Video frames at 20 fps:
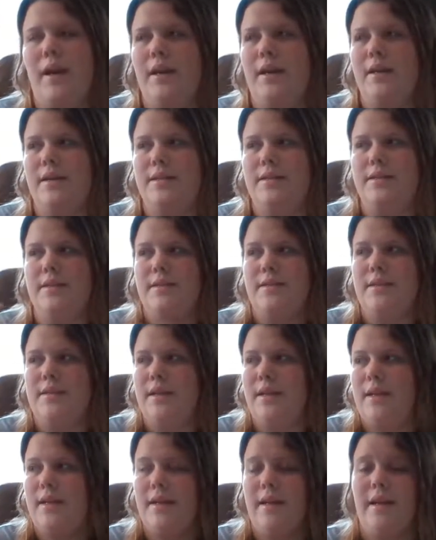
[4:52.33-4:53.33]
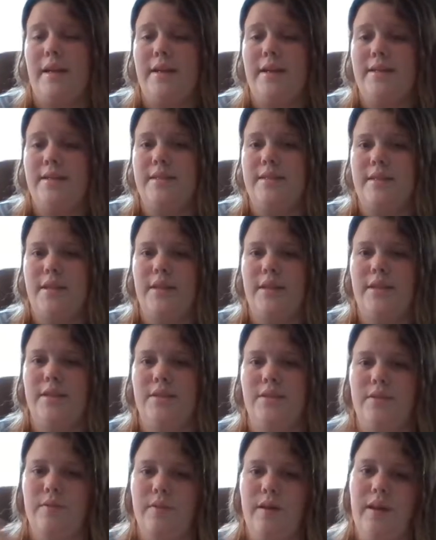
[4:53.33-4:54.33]
And today I
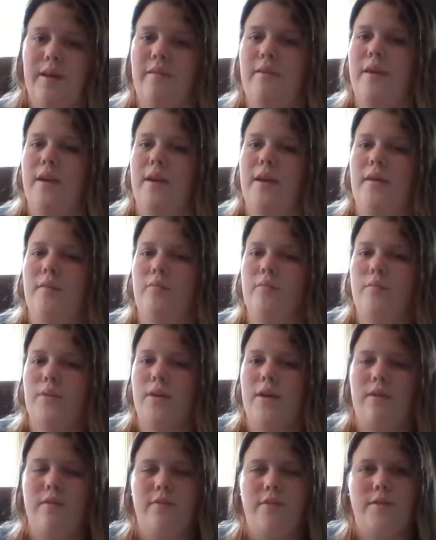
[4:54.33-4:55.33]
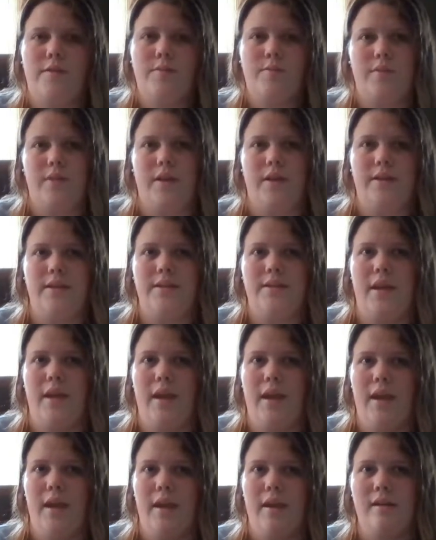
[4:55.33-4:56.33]
decided to have a breakfast blend
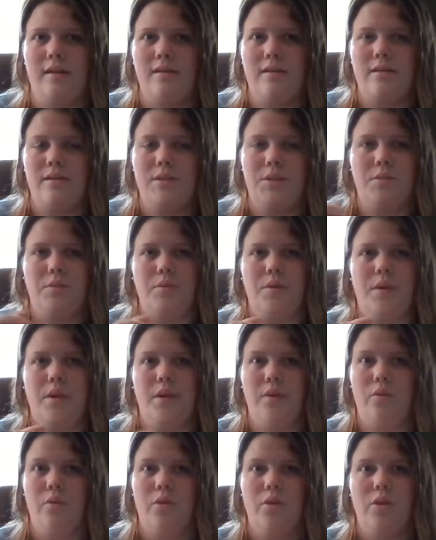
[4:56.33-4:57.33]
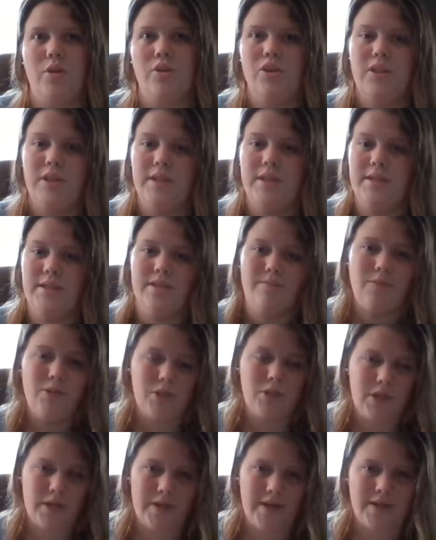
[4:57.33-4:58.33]
and an orange and some
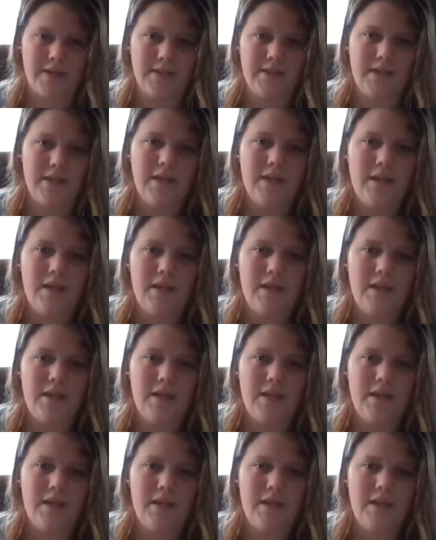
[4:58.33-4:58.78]
cherries.